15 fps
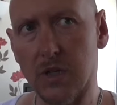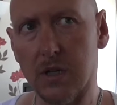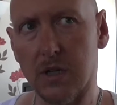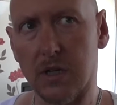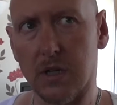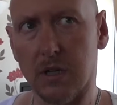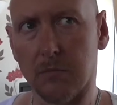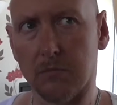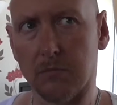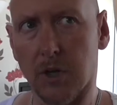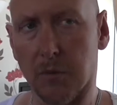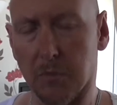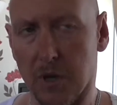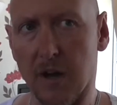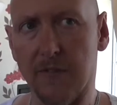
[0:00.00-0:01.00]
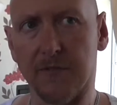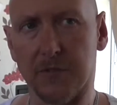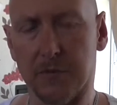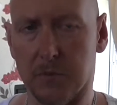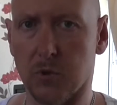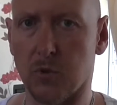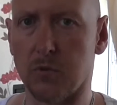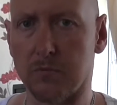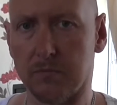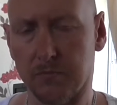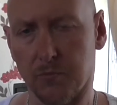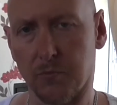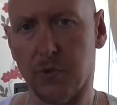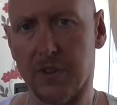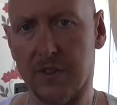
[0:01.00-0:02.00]
I'm comfortable
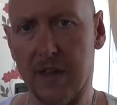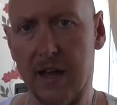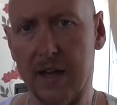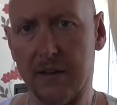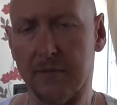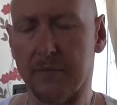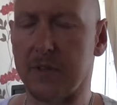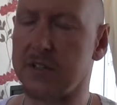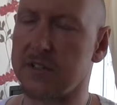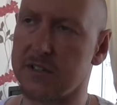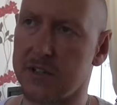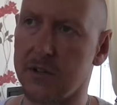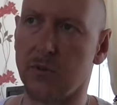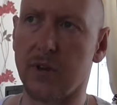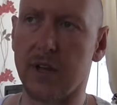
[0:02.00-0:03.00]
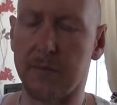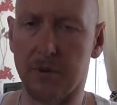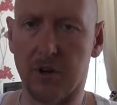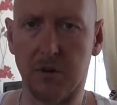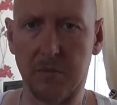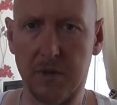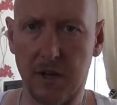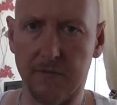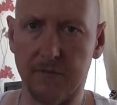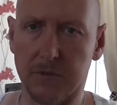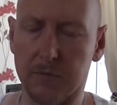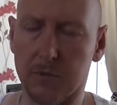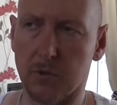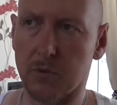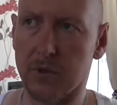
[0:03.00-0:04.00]
with that. It's still there, but I'm
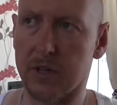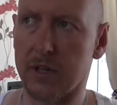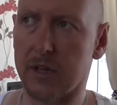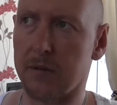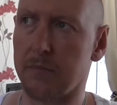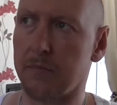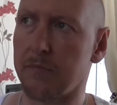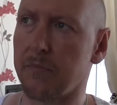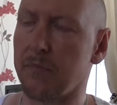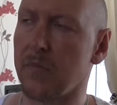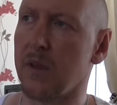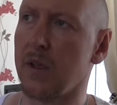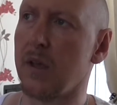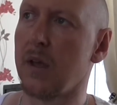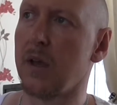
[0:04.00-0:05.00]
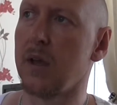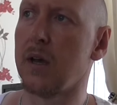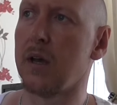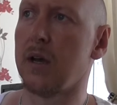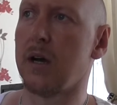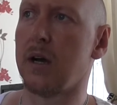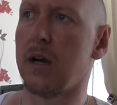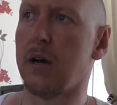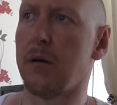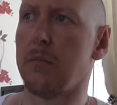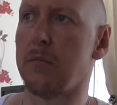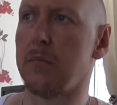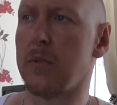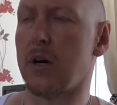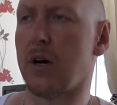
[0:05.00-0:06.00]
comfortable with it.
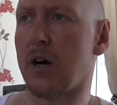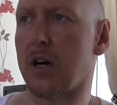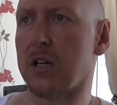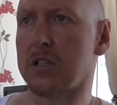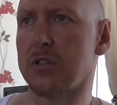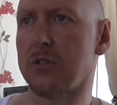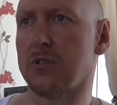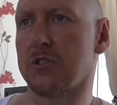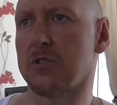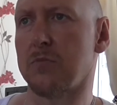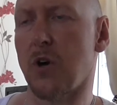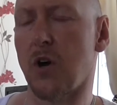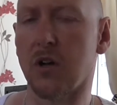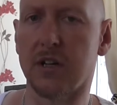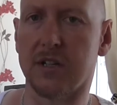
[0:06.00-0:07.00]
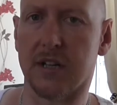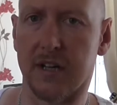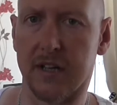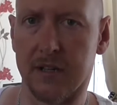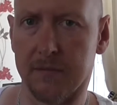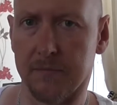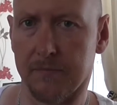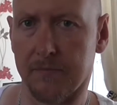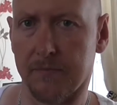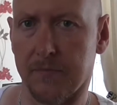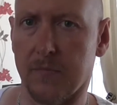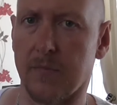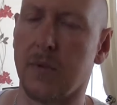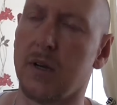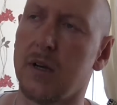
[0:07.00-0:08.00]
I took some holiday
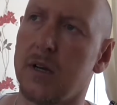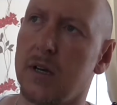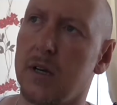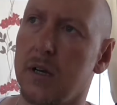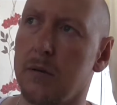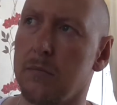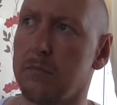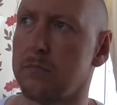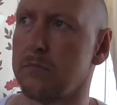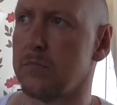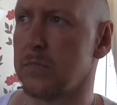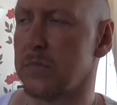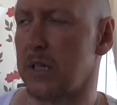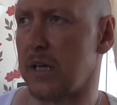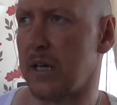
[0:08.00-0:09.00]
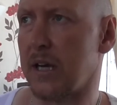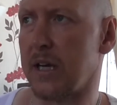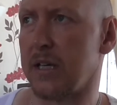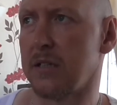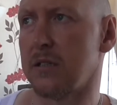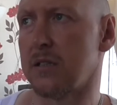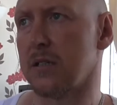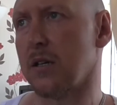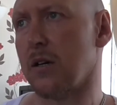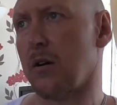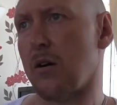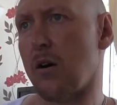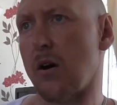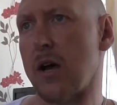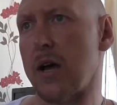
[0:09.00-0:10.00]
and
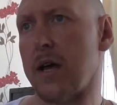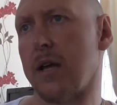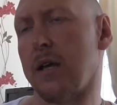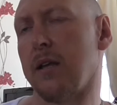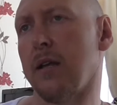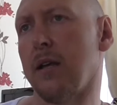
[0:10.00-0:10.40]
I